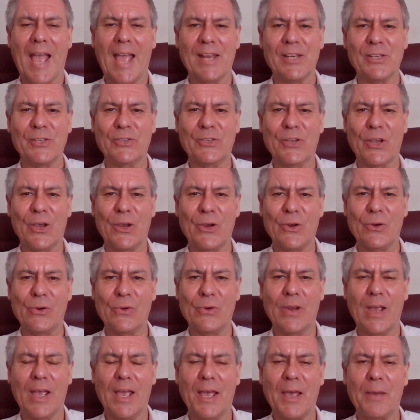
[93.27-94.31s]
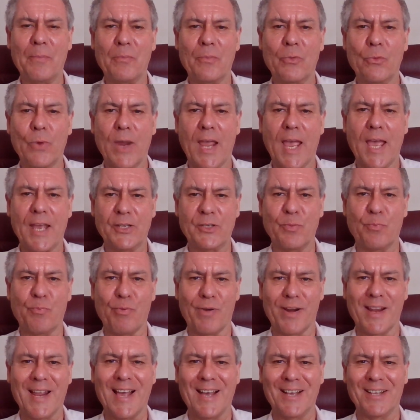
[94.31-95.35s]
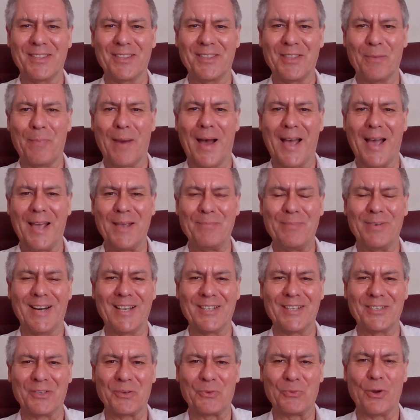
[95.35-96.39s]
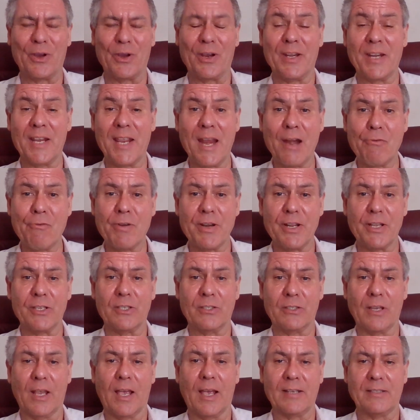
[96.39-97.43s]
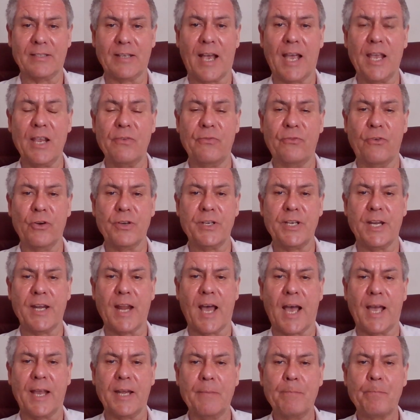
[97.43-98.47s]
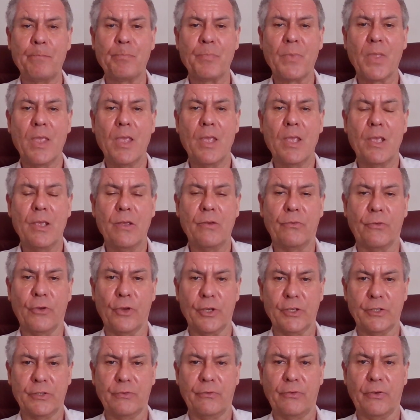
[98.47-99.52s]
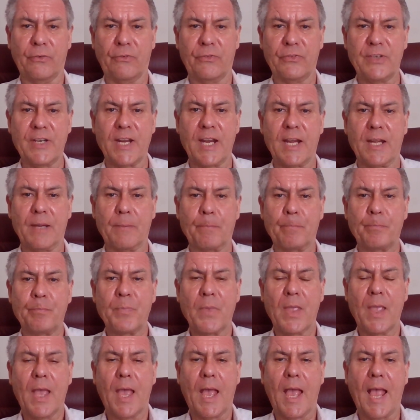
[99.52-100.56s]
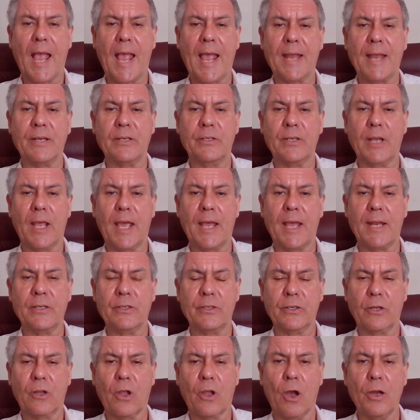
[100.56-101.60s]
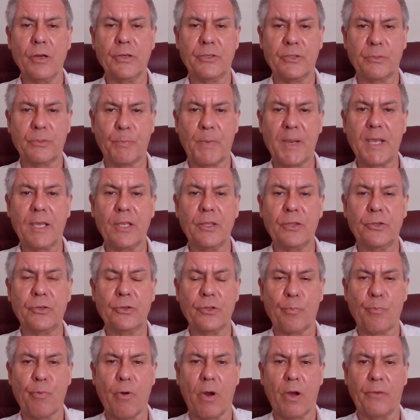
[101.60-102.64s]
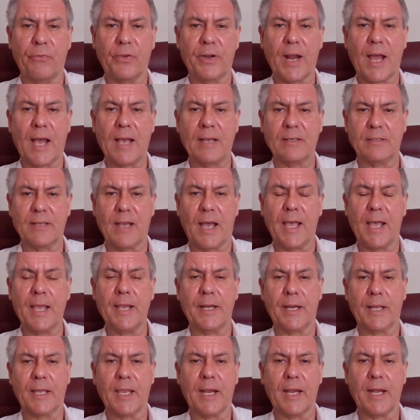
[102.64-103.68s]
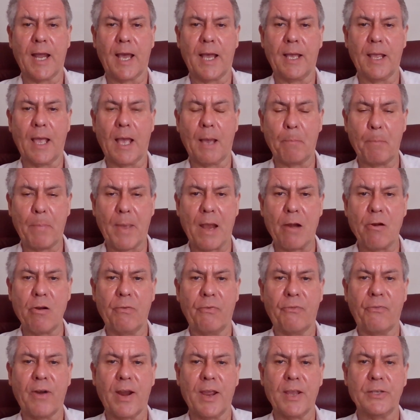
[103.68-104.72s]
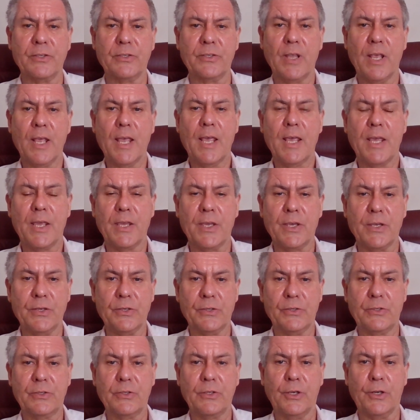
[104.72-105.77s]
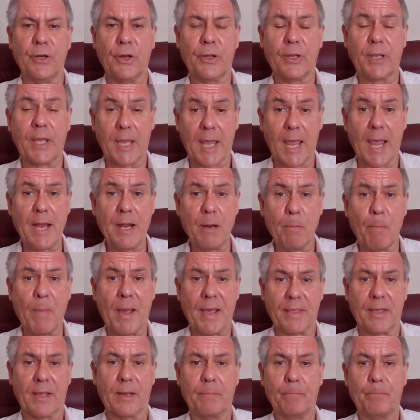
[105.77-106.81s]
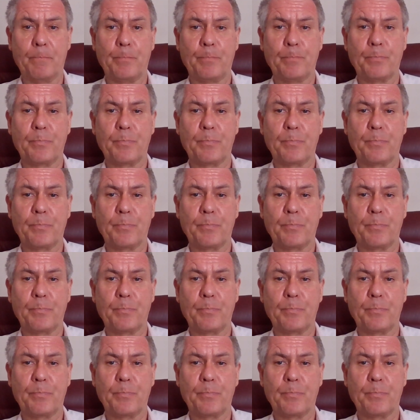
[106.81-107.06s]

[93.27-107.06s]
And so we had to bring out the Bible, as it were. And here it is, Isaiah 49, verse 15. And God speaking through the prophet Isaiah, and again, I paraphrase, is, you know, can a mother